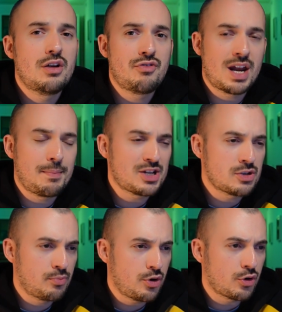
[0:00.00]

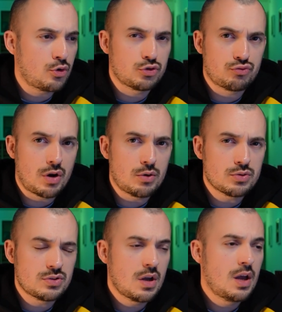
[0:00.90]
reanimation protocols
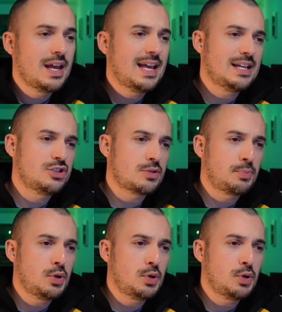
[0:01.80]
rolls. It is just